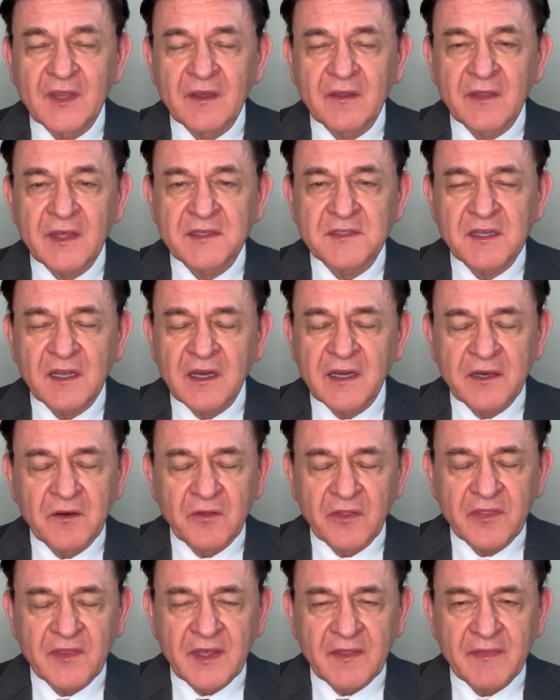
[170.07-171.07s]
And I
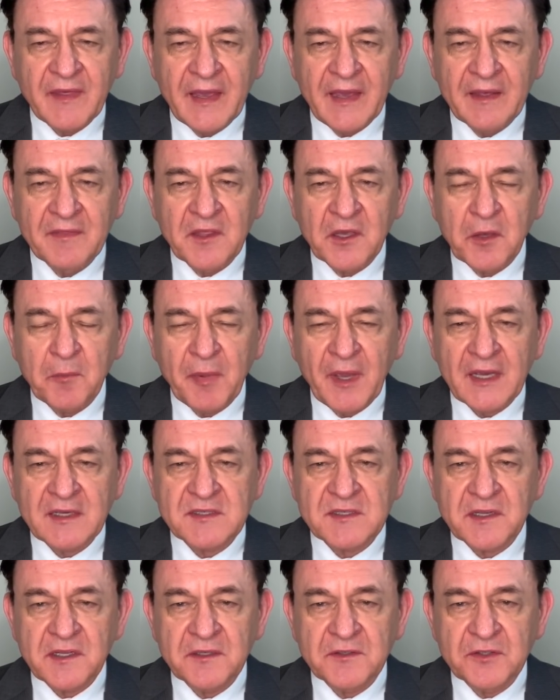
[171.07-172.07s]
don't think they had the
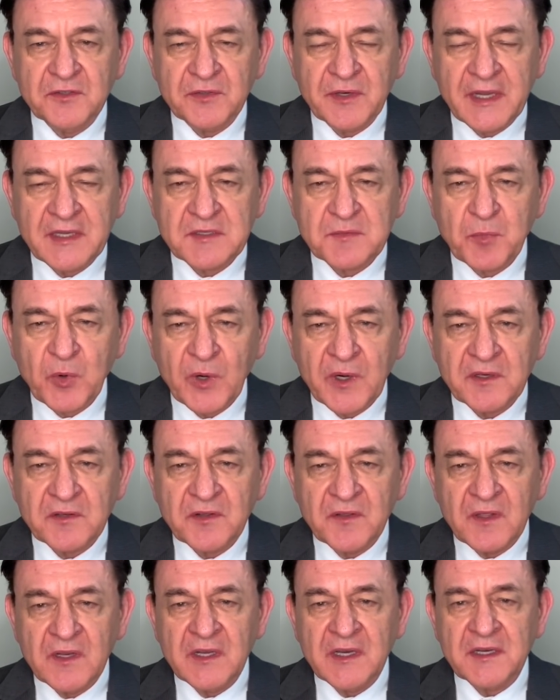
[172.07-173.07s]
capacity to transport it
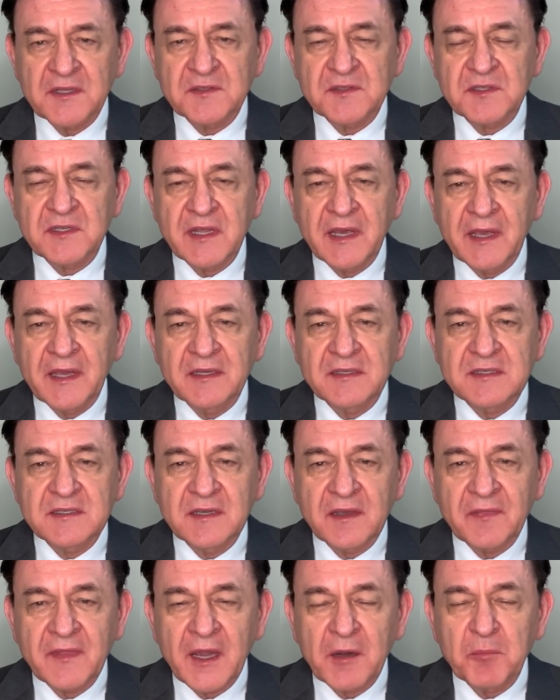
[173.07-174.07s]
to the United States
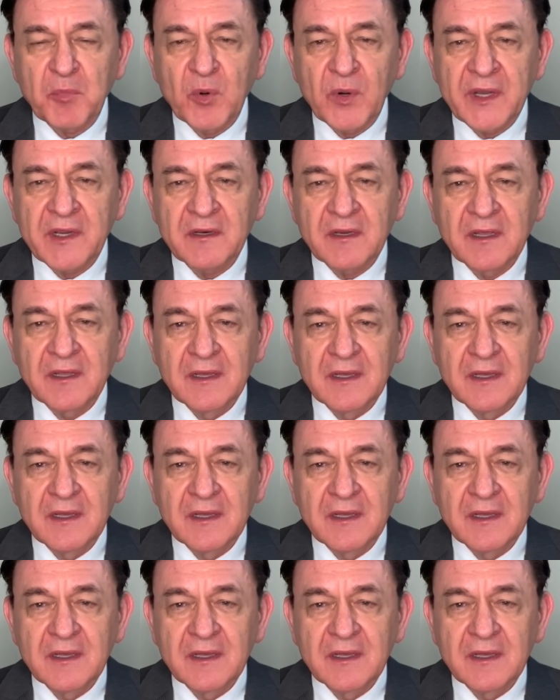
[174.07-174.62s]
at that point,